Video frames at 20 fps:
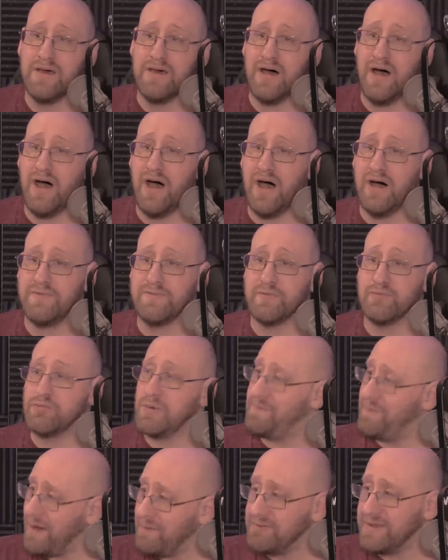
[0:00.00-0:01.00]
of
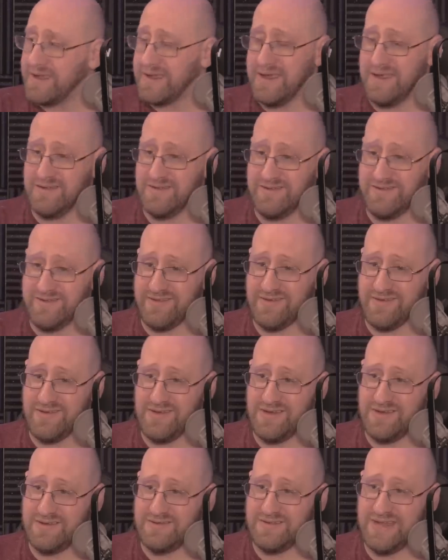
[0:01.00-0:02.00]
Republicans
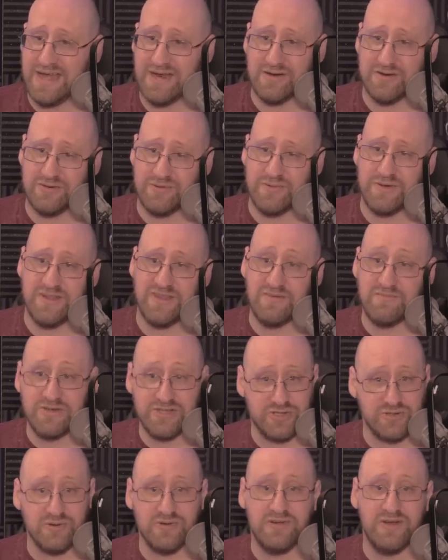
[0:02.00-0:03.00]
that are doing the
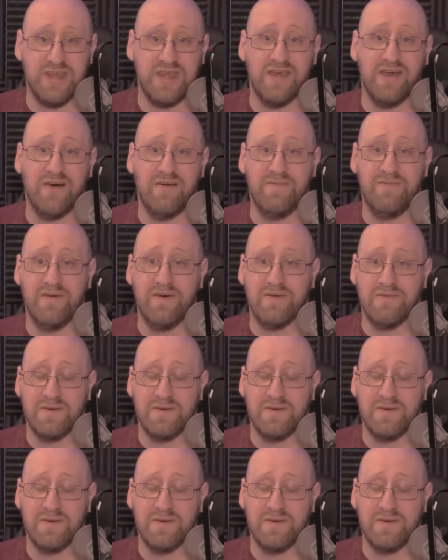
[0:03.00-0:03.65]
majority of